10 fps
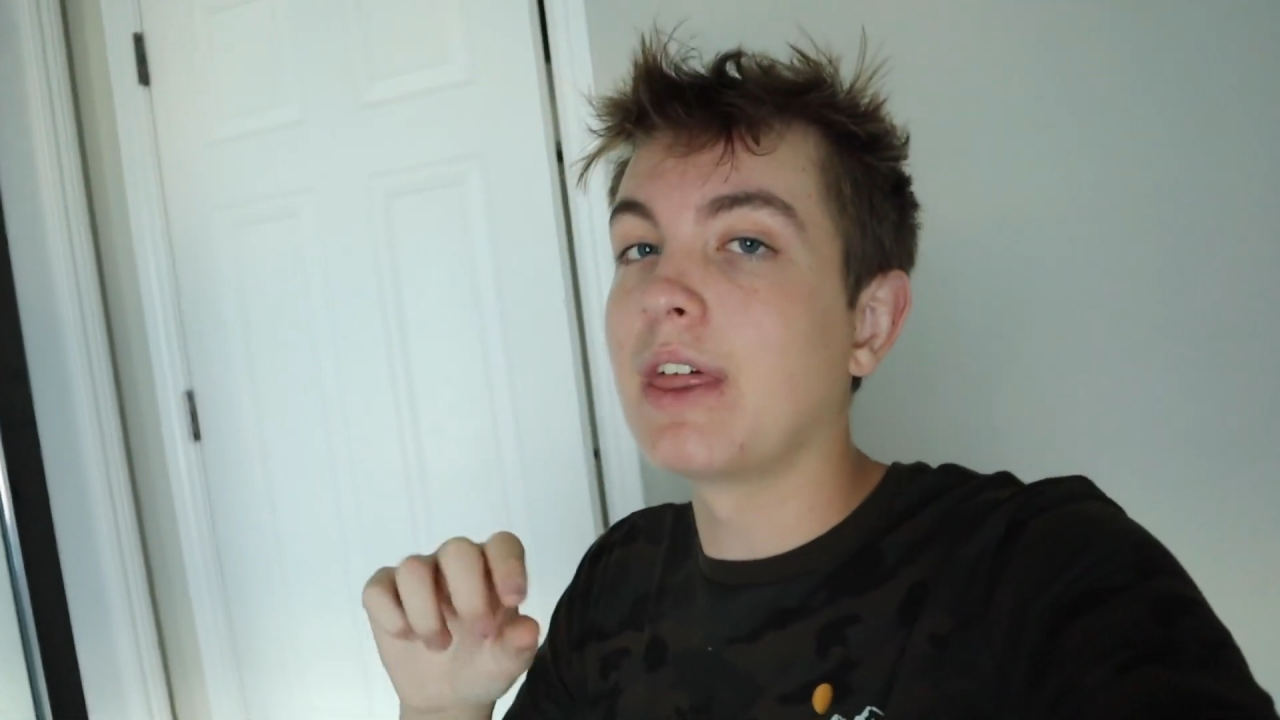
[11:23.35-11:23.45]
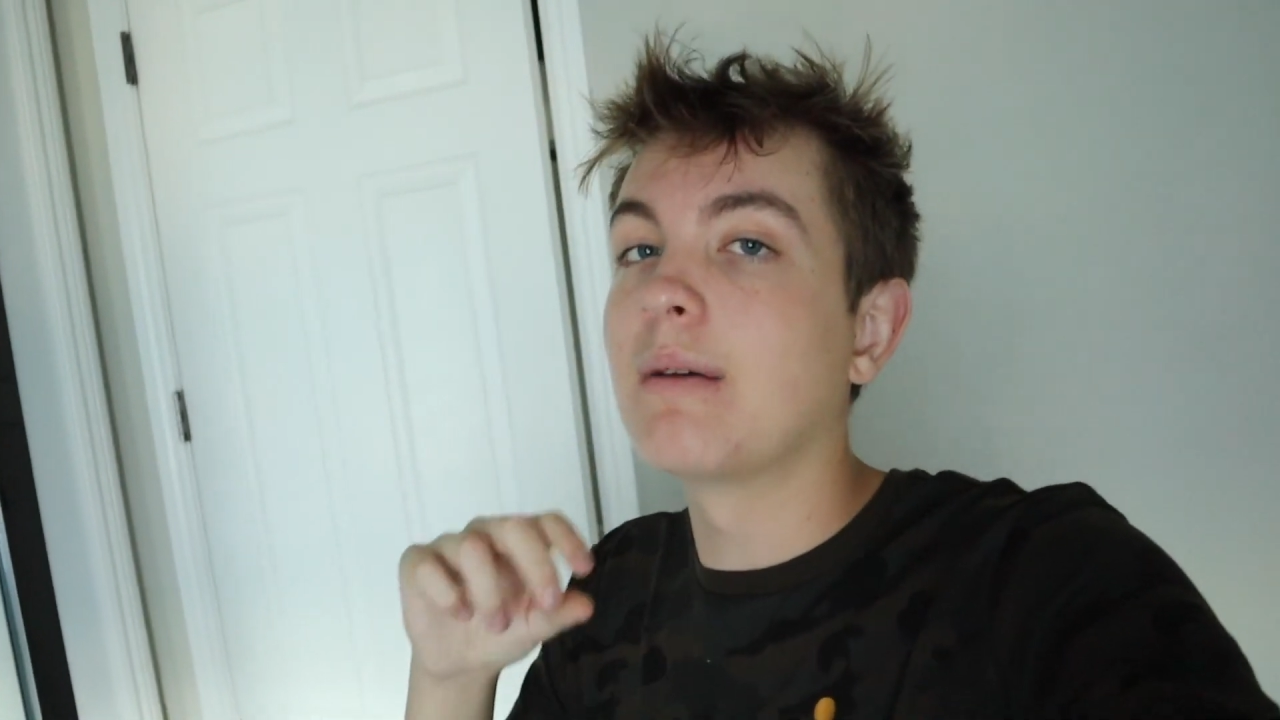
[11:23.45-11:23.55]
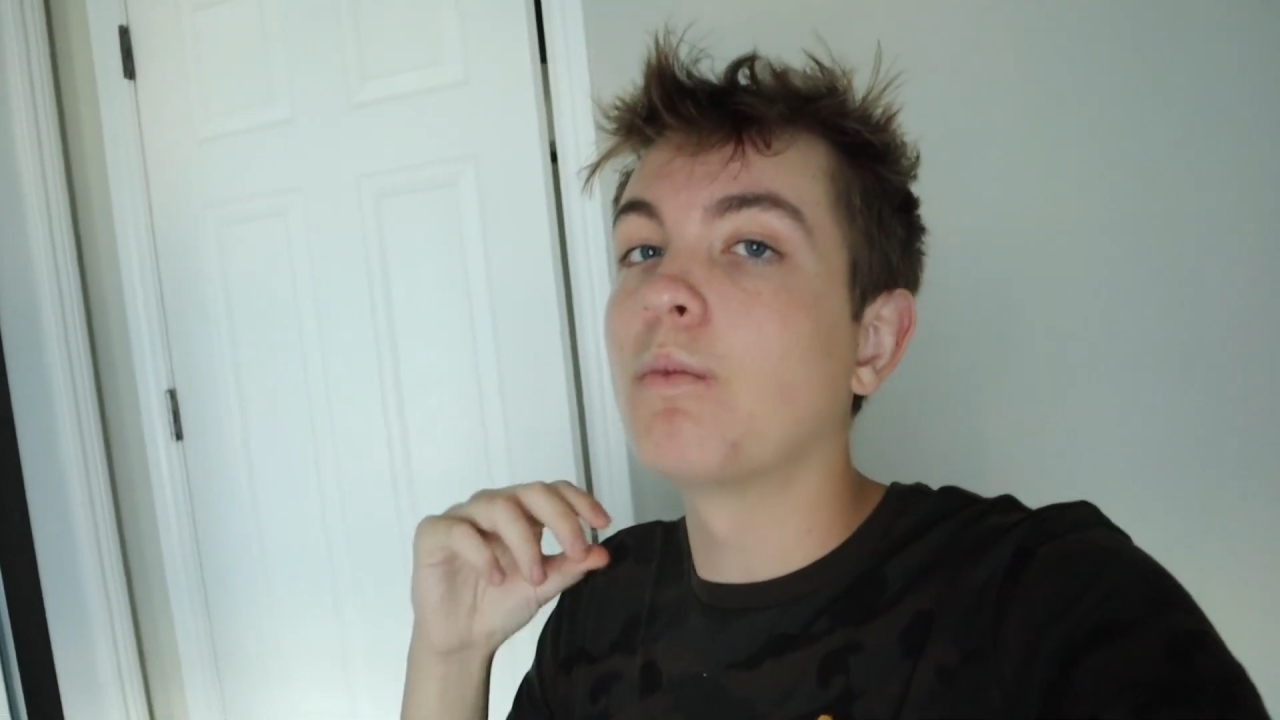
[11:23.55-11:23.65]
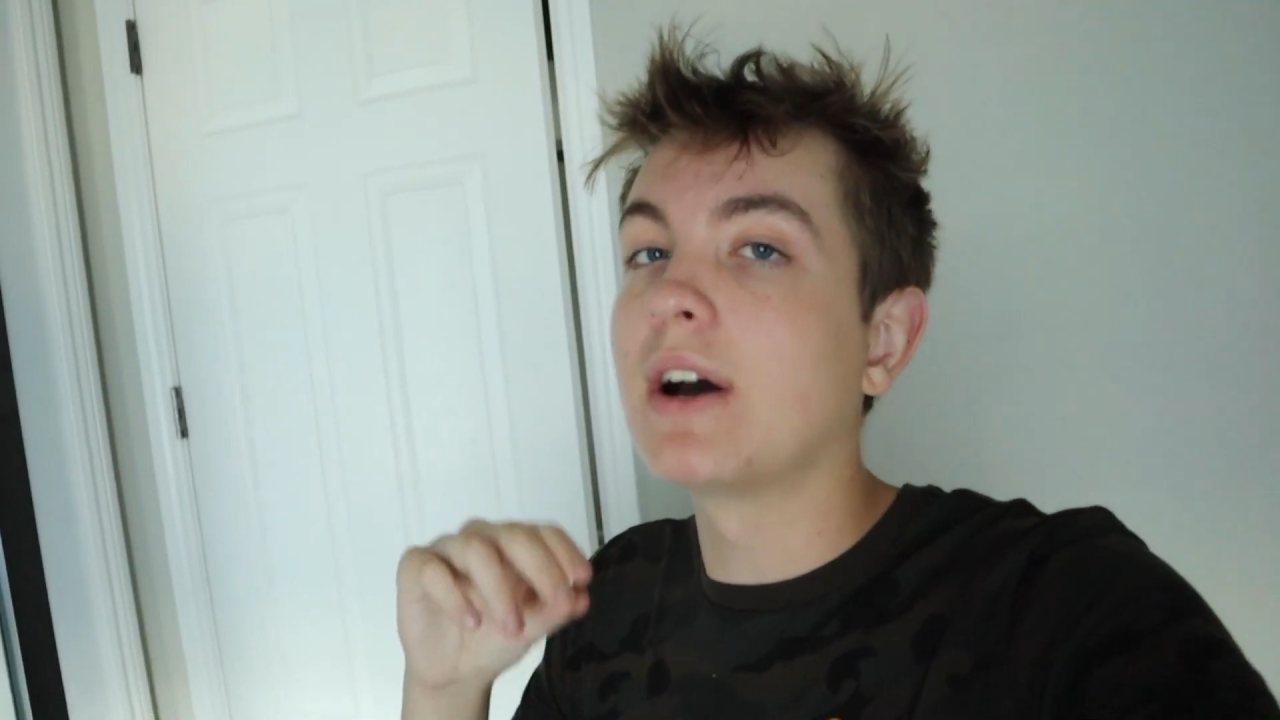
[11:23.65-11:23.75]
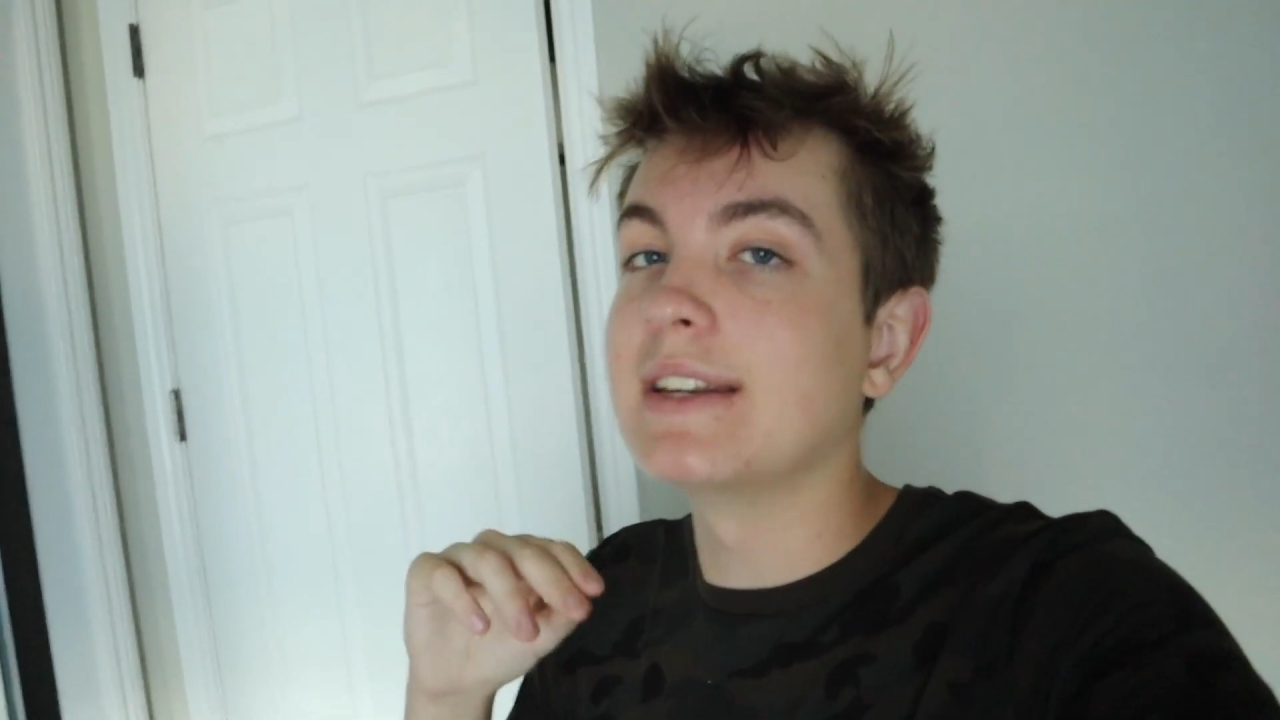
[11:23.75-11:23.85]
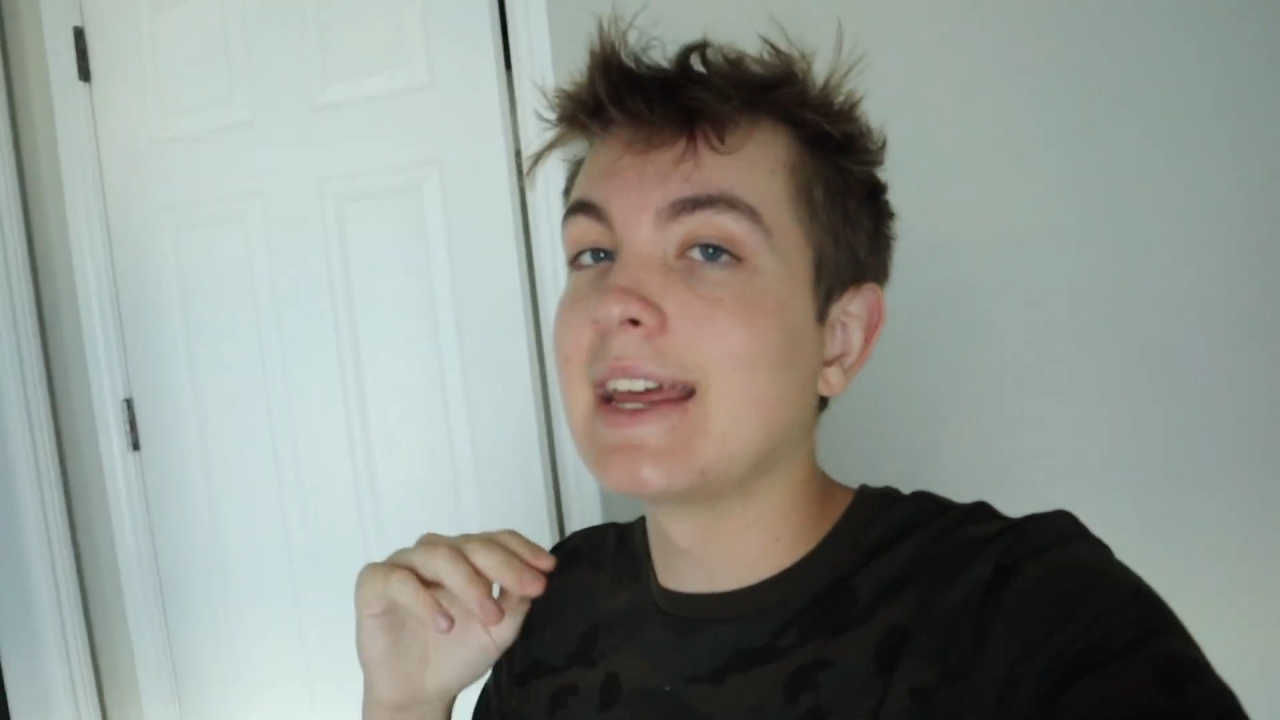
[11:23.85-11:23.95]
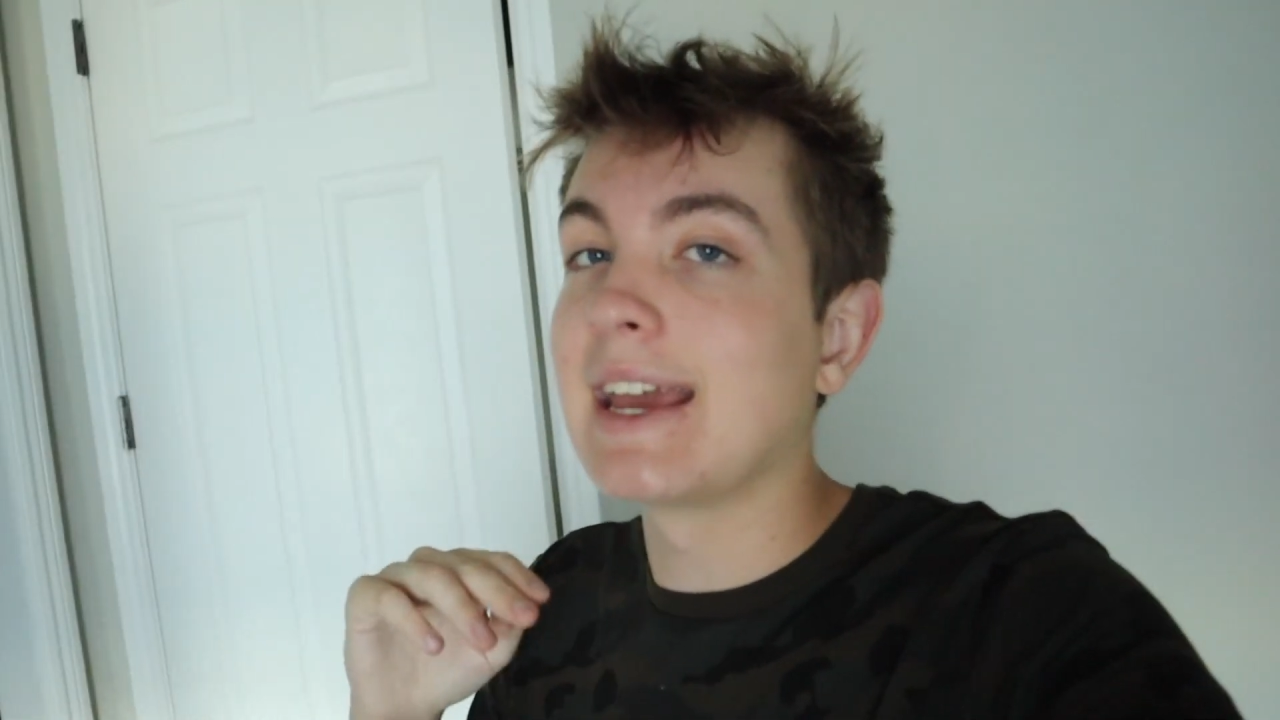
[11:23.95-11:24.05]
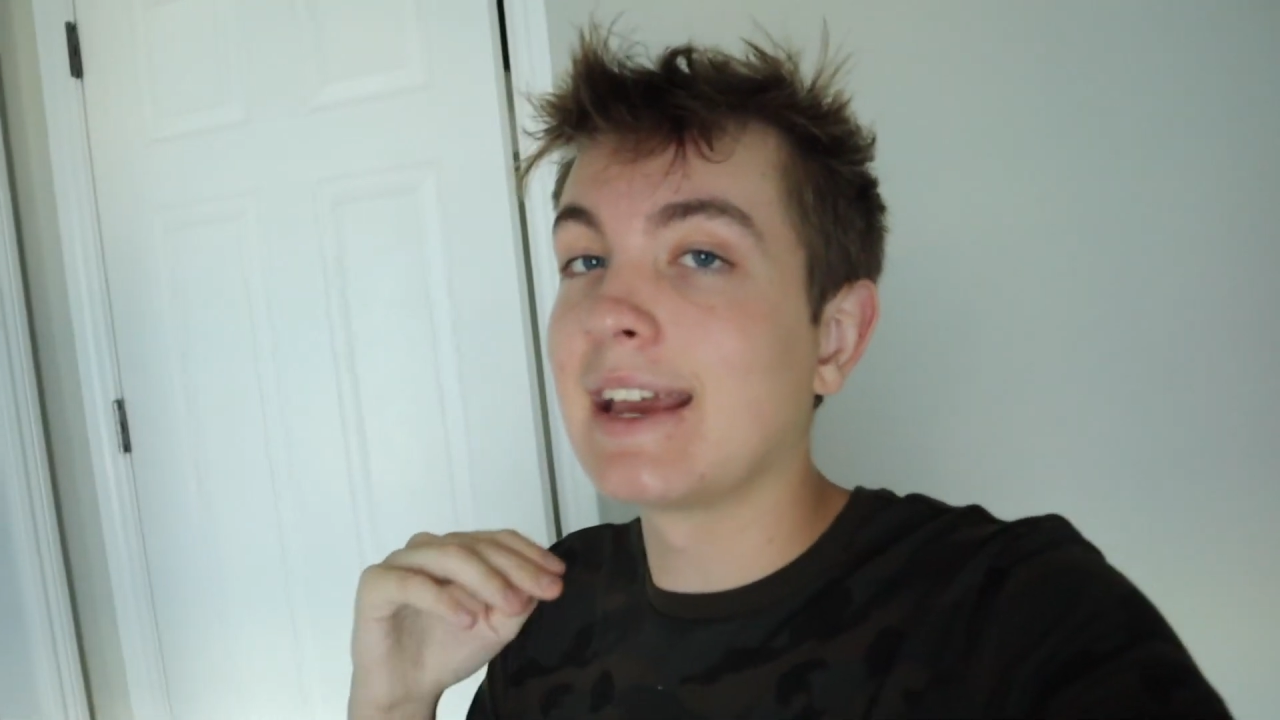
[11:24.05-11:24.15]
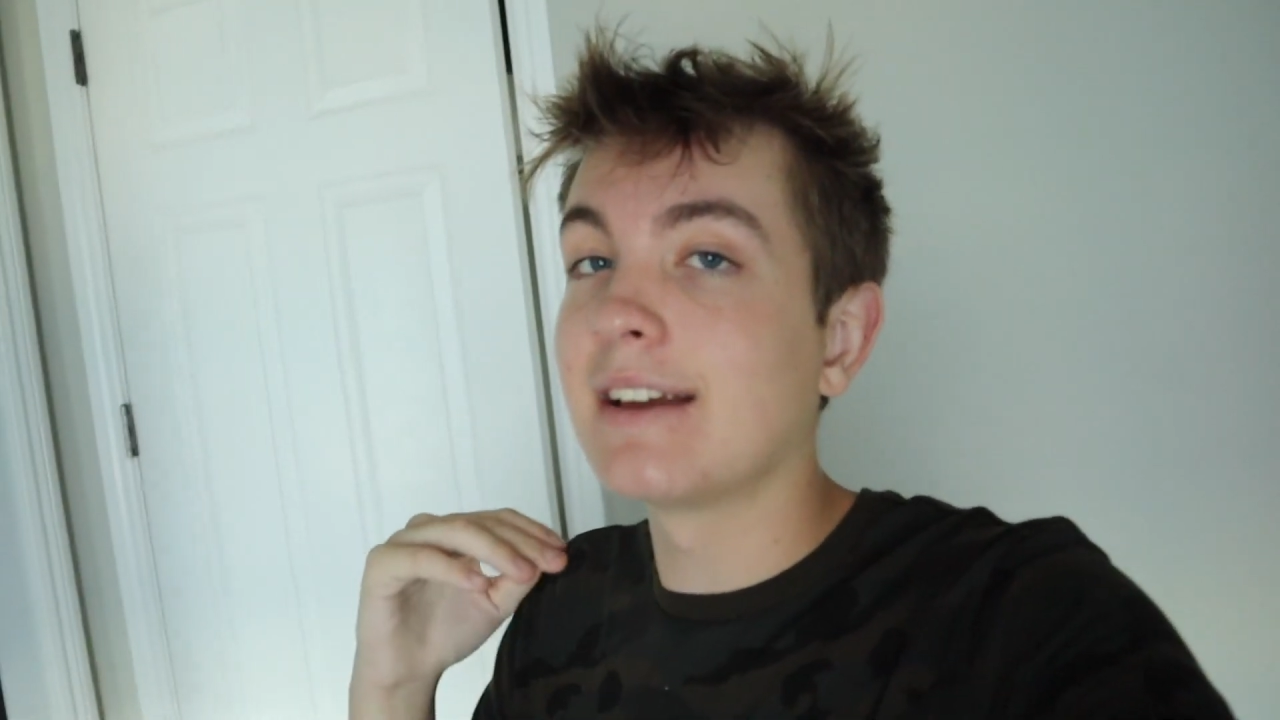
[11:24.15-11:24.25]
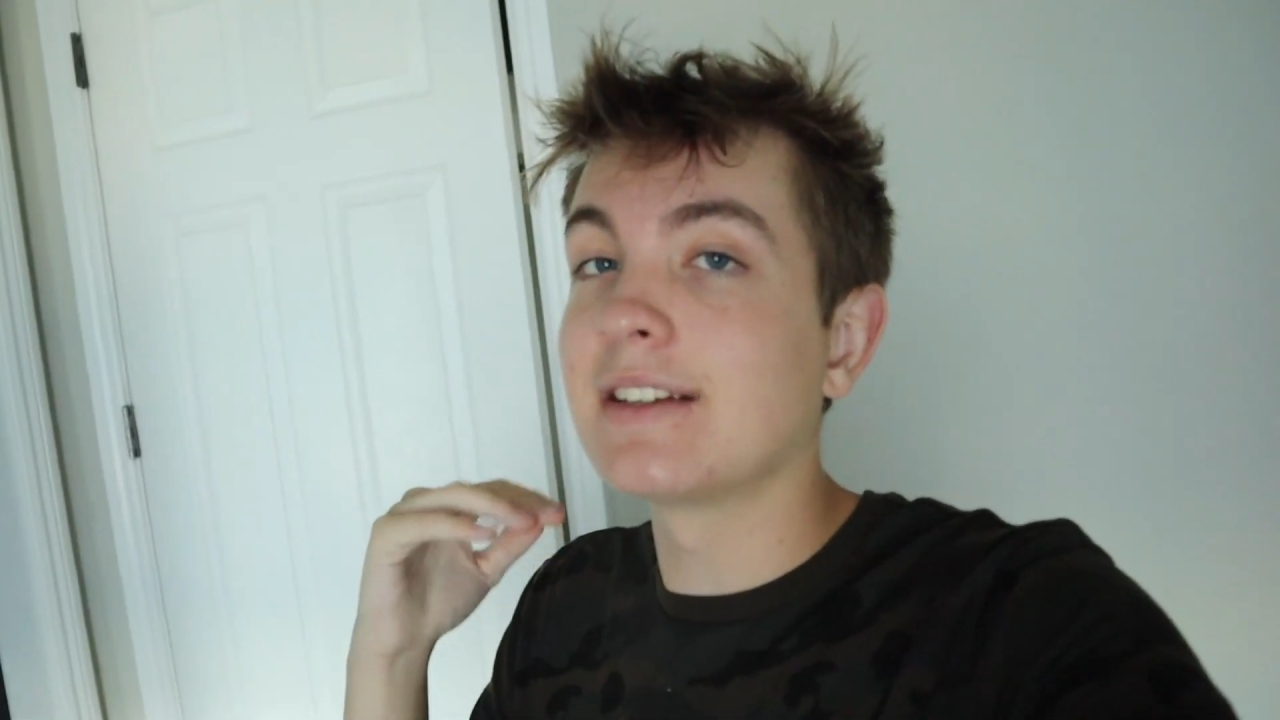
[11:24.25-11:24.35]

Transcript: them what day